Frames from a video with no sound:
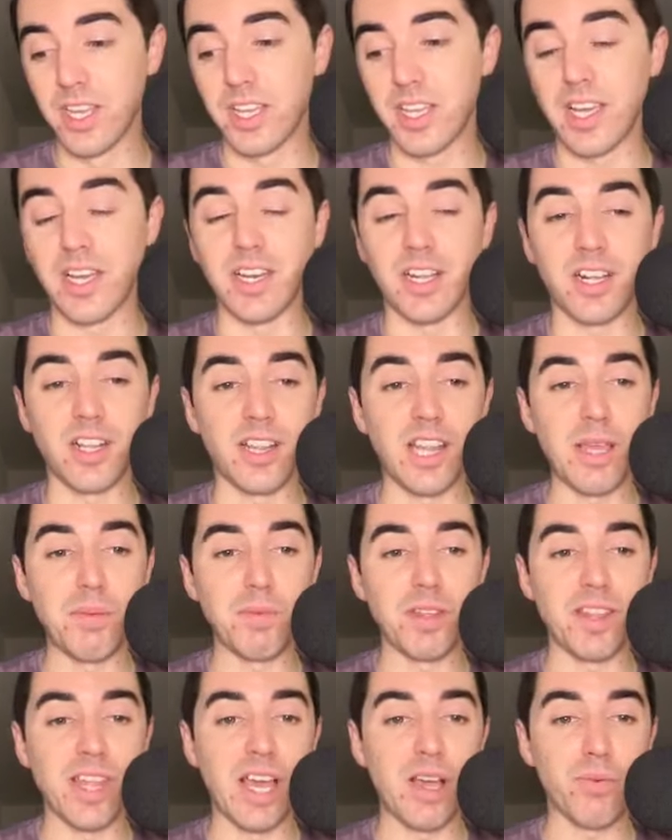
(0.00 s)
kind of
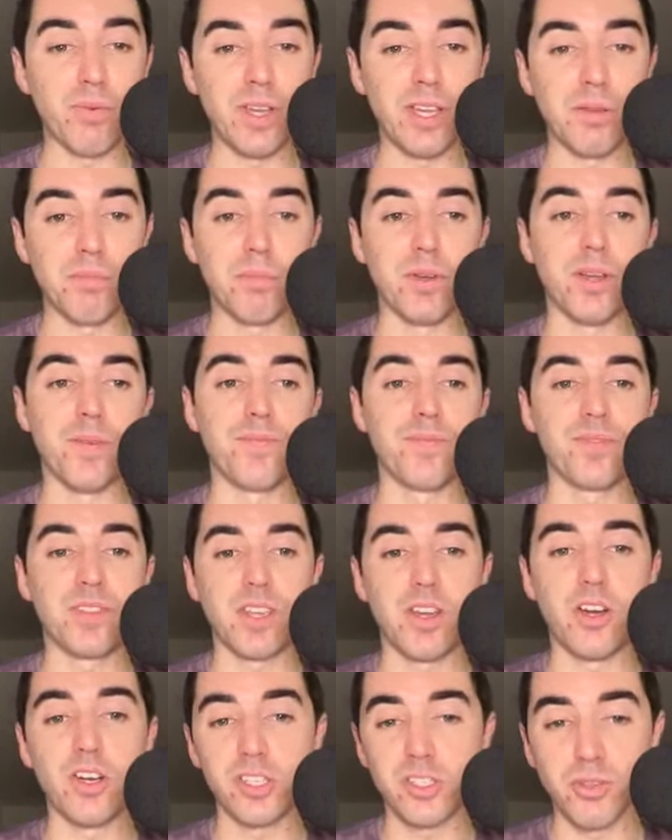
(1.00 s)
claim it that way. But
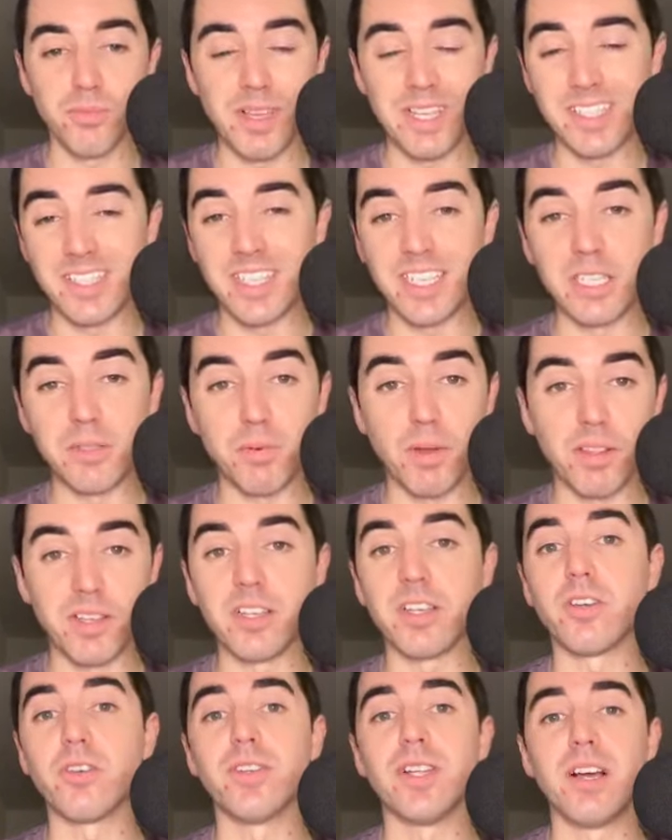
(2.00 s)
Arsenal Man City is probably
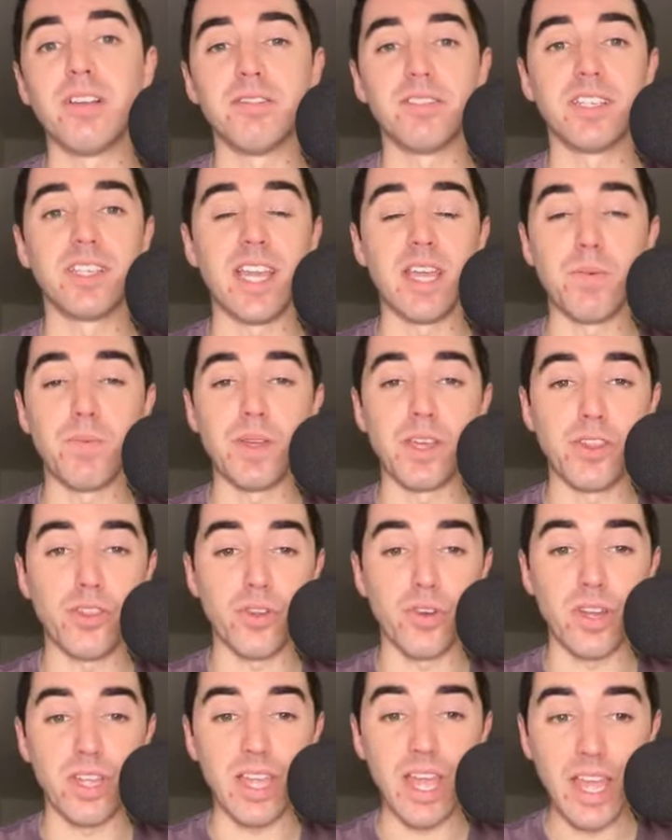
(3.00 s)
going to go down to game week
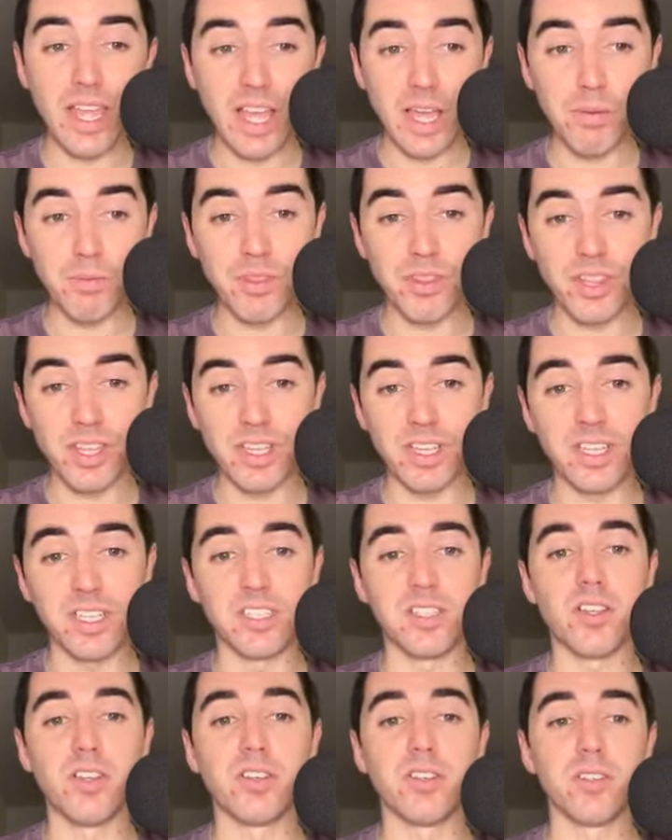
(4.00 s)
38, I would think,
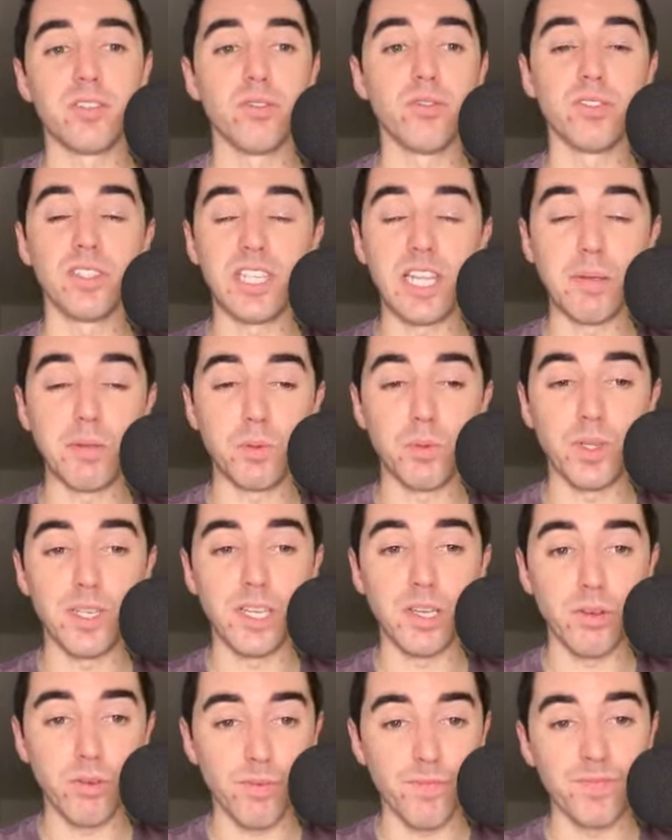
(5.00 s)
as long as those teams win
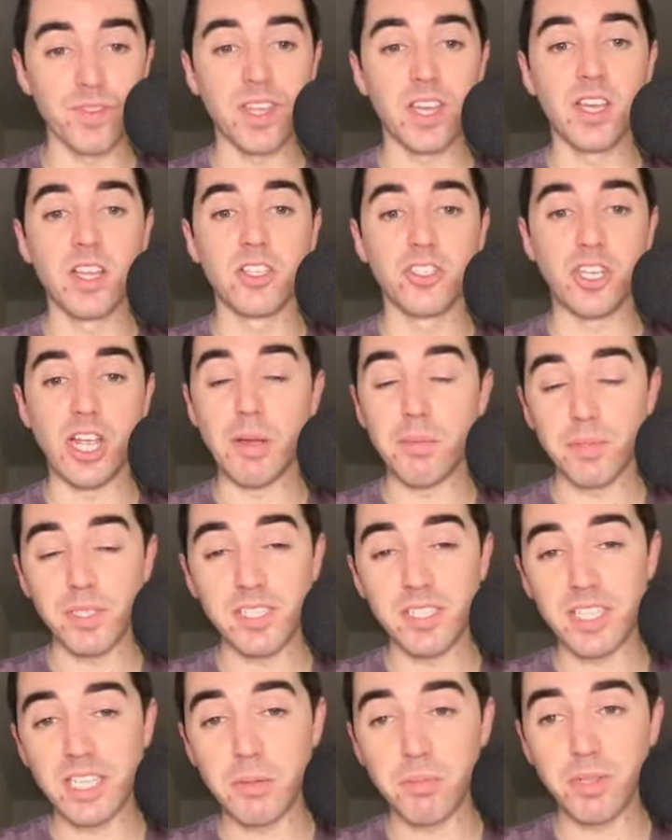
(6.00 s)
out.
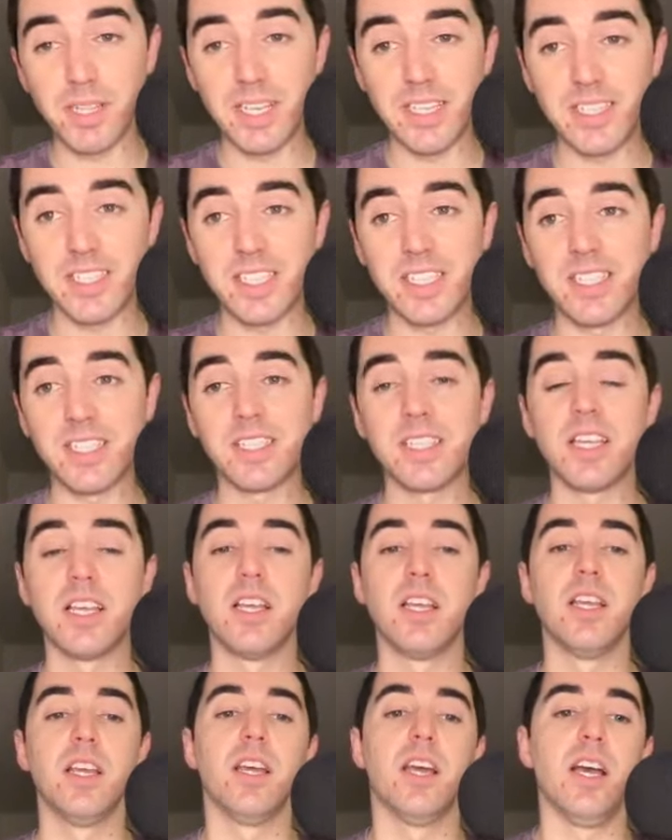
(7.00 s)
Champions League places.
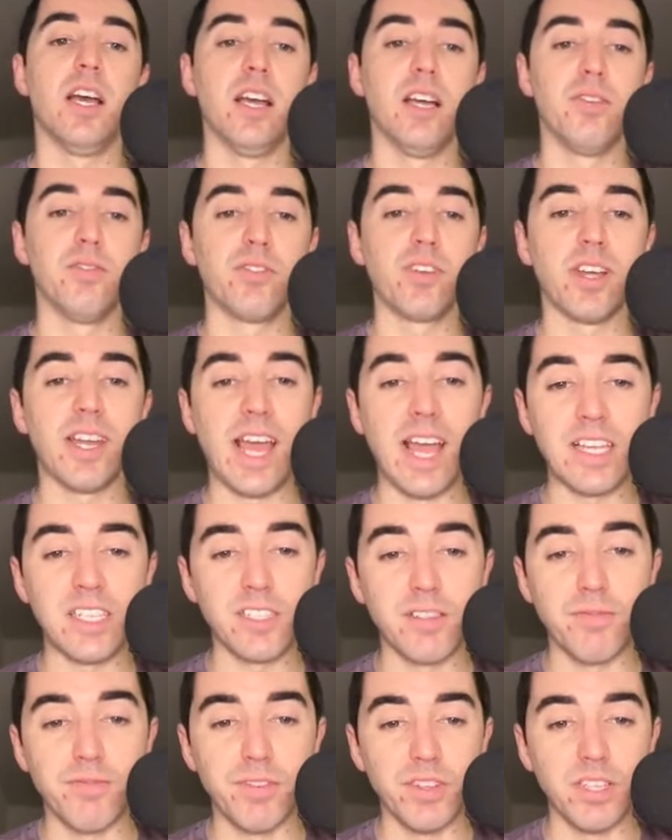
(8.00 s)
We've got
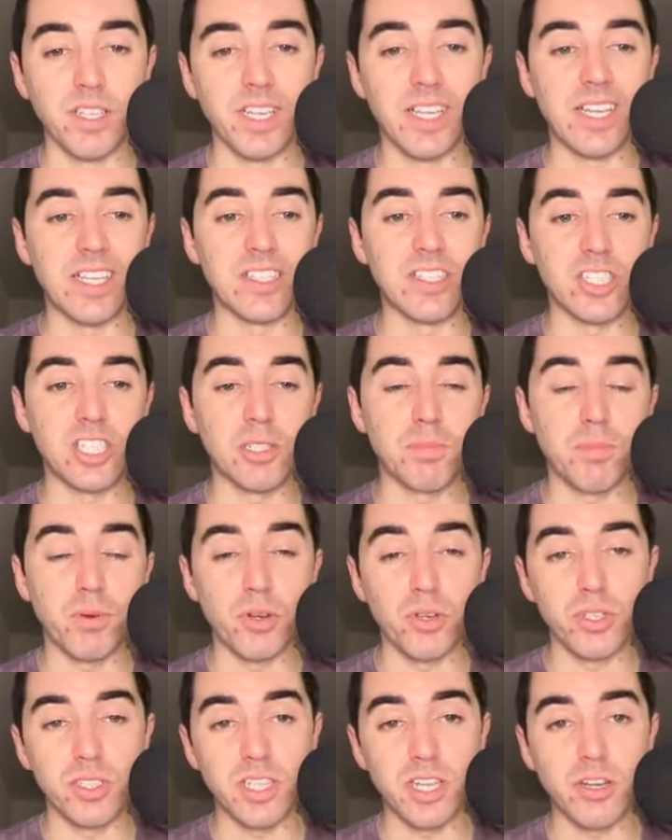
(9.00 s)
Aston Villa and
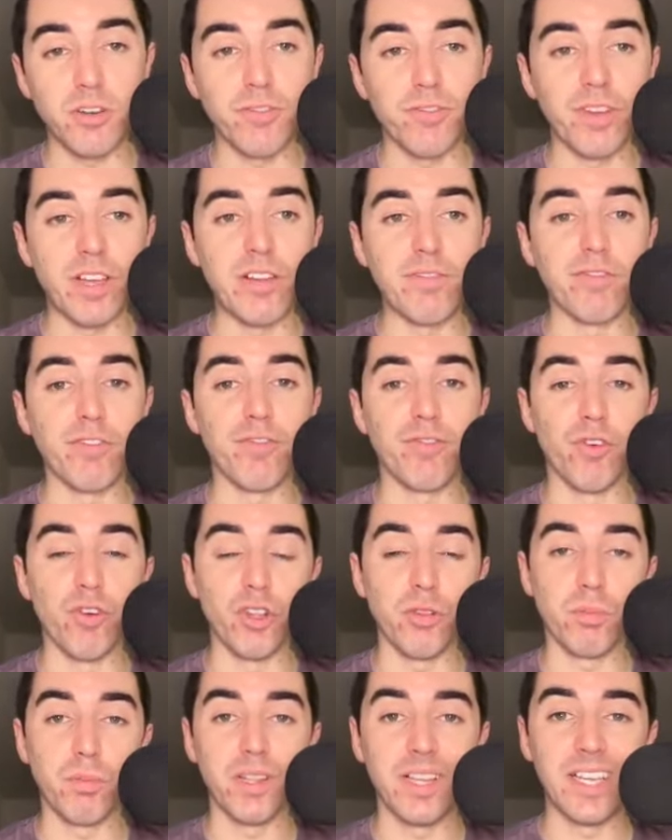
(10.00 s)
Spurs here fighting for
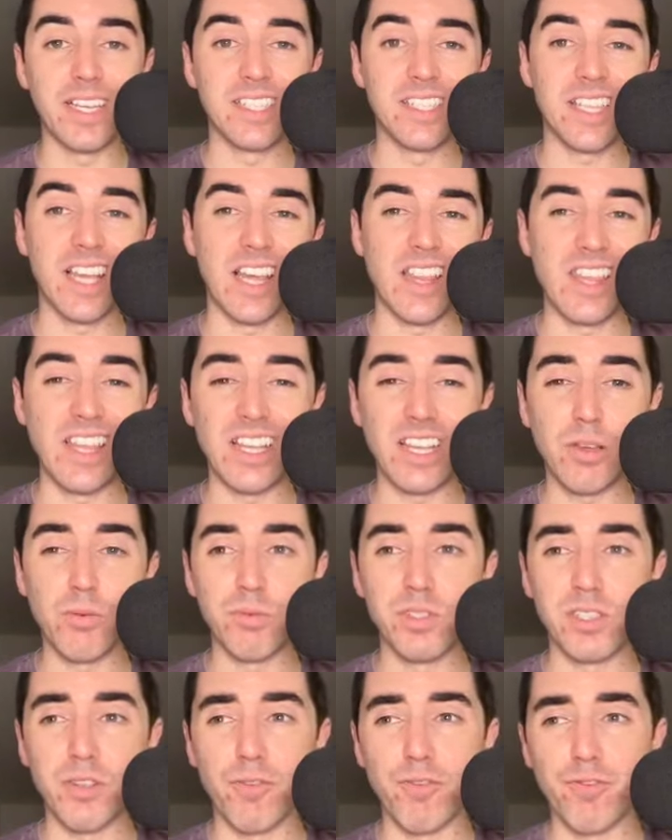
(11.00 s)
fourth place. I think it
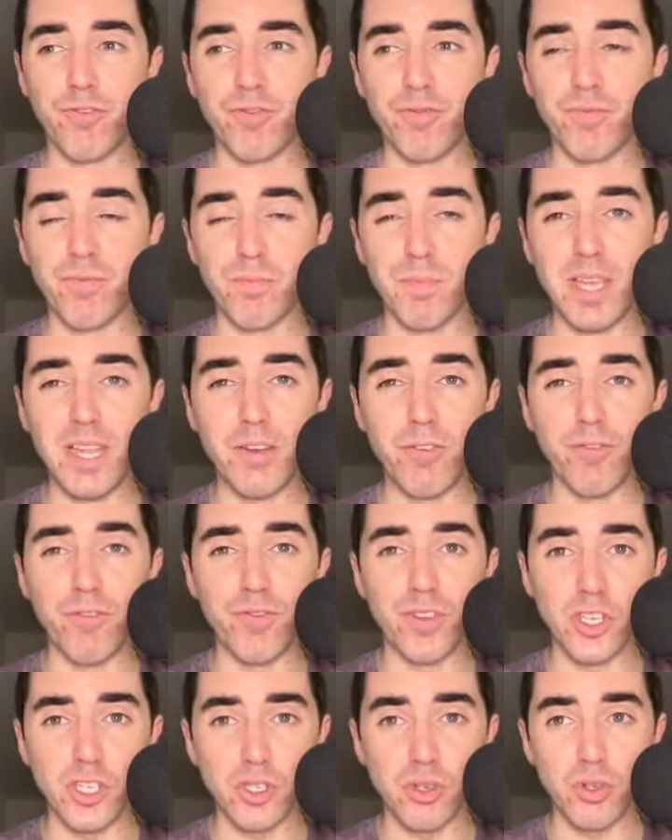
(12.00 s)
was made
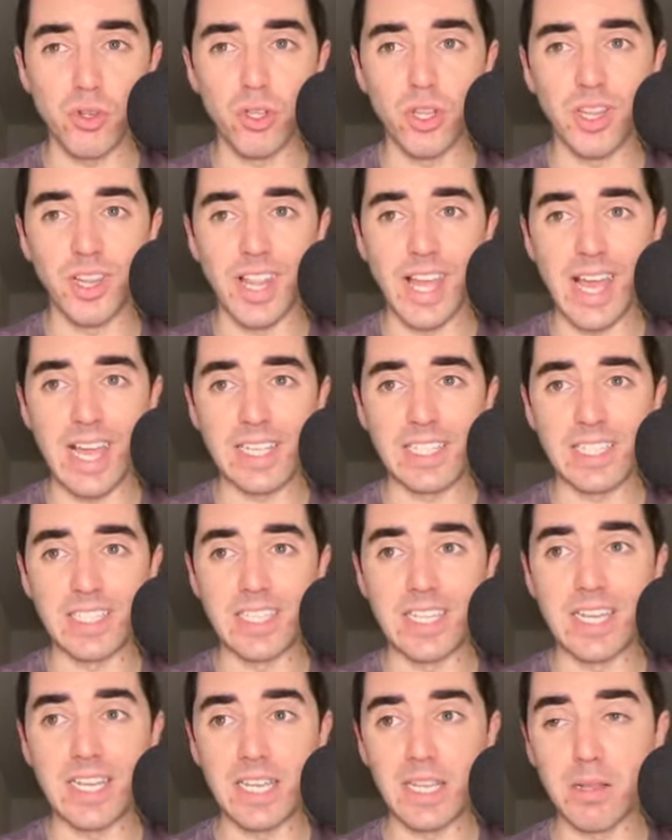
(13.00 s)
official last
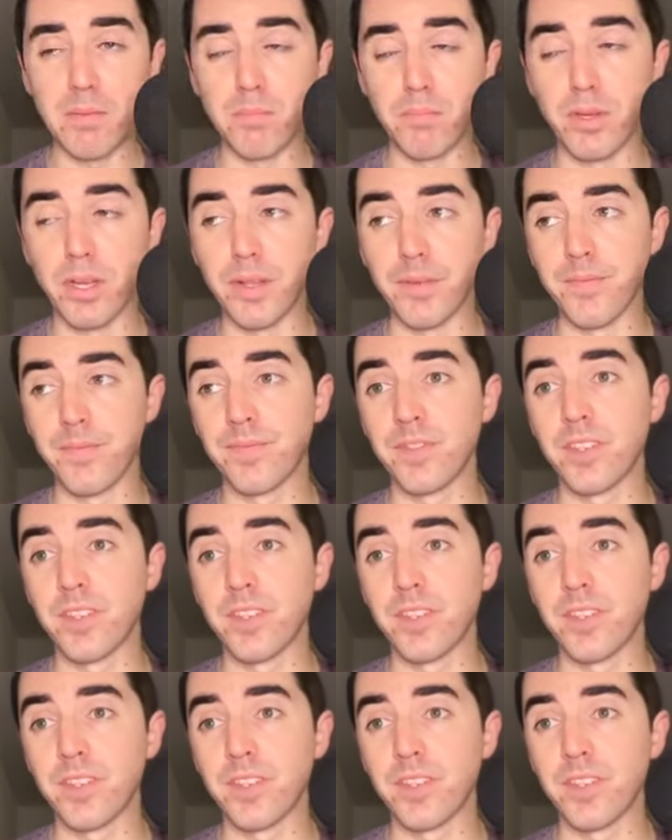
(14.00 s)
night, but